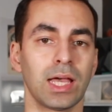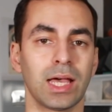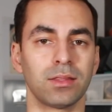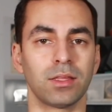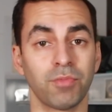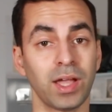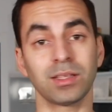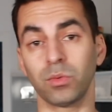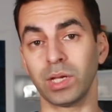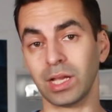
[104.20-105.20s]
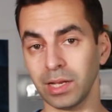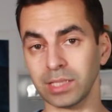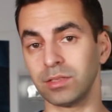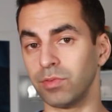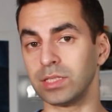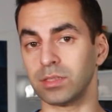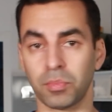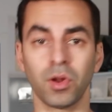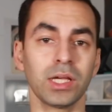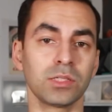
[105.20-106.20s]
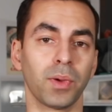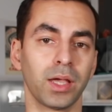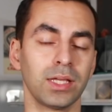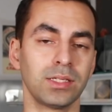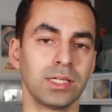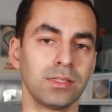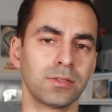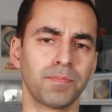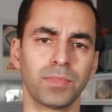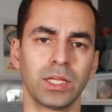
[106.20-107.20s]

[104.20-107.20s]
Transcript: And the fact that we're collectively surprised by it is